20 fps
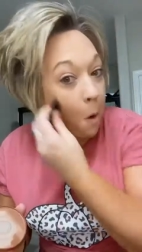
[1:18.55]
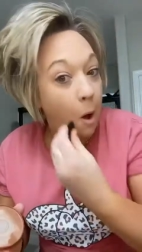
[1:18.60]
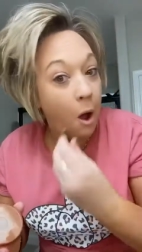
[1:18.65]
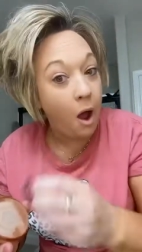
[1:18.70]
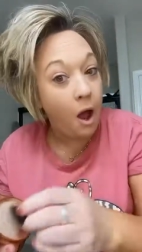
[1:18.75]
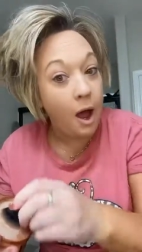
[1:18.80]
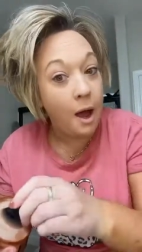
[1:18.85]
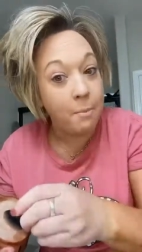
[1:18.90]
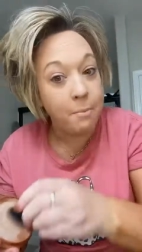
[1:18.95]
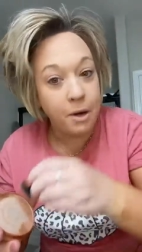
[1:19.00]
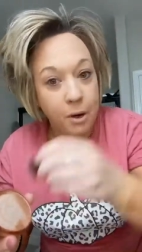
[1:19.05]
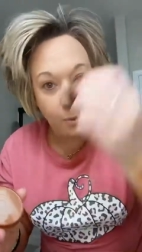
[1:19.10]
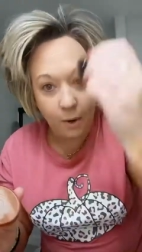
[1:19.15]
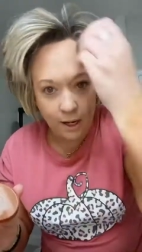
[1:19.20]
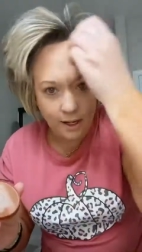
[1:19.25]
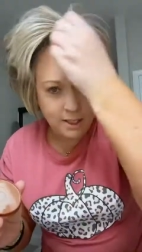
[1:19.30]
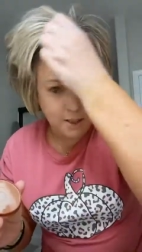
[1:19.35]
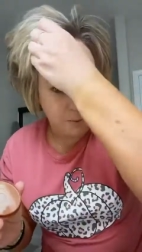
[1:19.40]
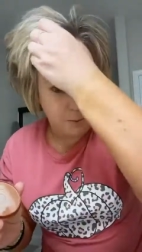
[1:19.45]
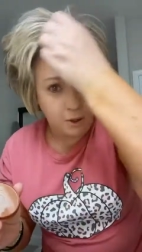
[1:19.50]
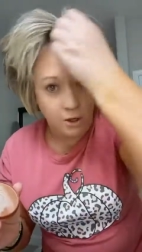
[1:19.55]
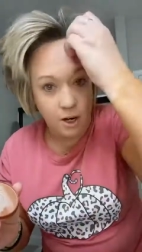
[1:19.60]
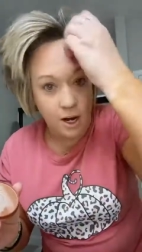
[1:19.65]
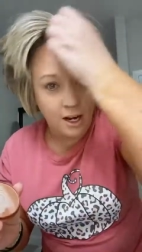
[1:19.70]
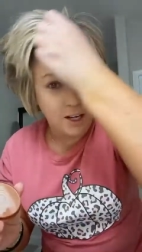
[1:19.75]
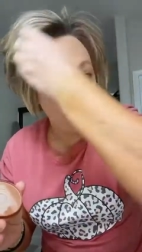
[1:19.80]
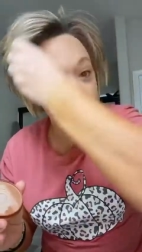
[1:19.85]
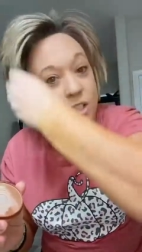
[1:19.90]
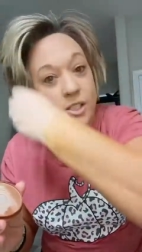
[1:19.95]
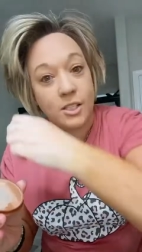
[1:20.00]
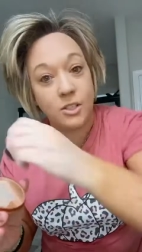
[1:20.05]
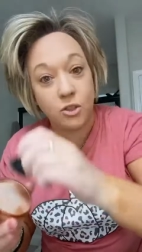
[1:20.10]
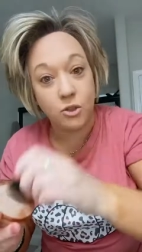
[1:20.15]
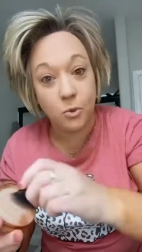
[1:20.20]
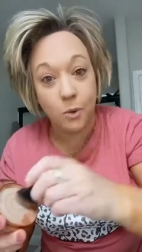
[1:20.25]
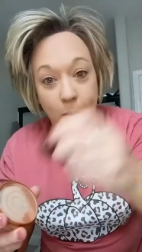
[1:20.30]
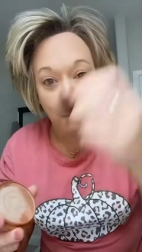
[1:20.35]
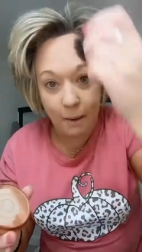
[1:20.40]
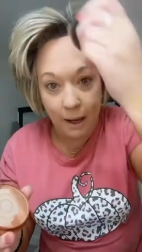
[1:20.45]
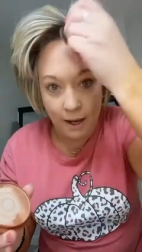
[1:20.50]
I'm no expert. I just enjoy
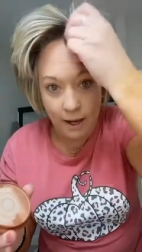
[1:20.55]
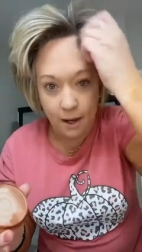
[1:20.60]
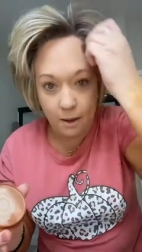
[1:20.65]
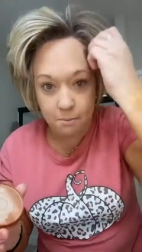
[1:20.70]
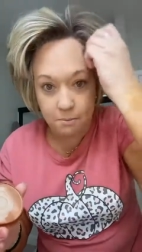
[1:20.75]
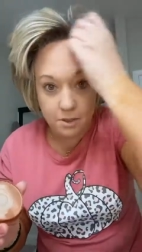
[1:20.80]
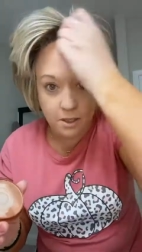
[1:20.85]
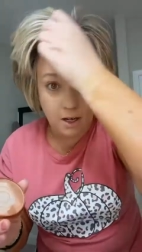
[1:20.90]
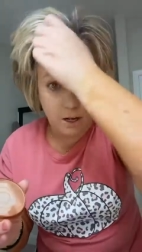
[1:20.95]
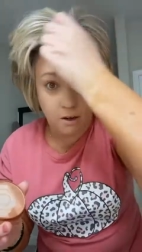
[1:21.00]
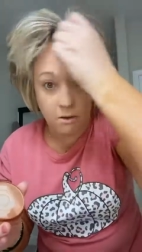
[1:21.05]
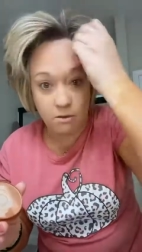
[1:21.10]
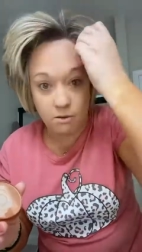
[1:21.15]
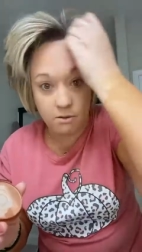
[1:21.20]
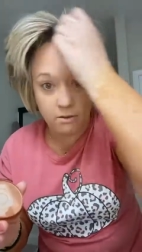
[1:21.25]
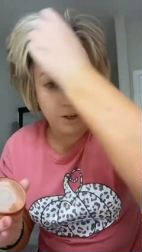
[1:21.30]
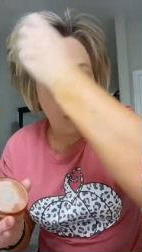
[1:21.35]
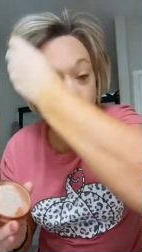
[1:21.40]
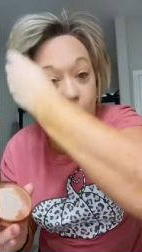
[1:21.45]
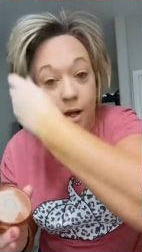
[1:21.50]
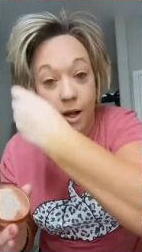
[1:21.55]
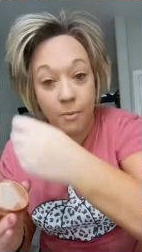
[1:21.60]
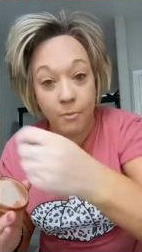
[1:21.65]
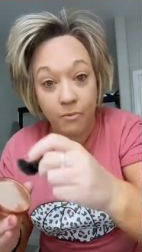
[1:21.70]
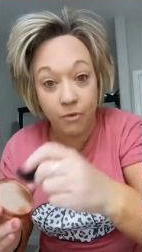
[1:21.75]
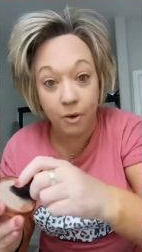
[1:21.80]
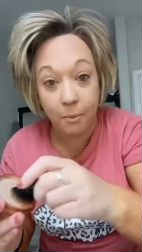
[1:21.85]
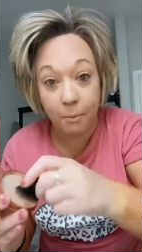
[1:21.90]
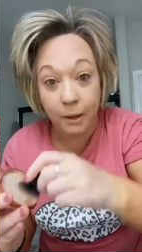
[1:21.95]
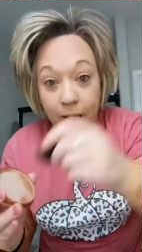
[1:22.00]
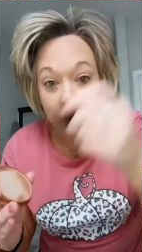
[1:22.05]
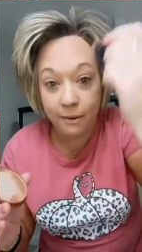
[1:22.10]
makeup, so don't come for me.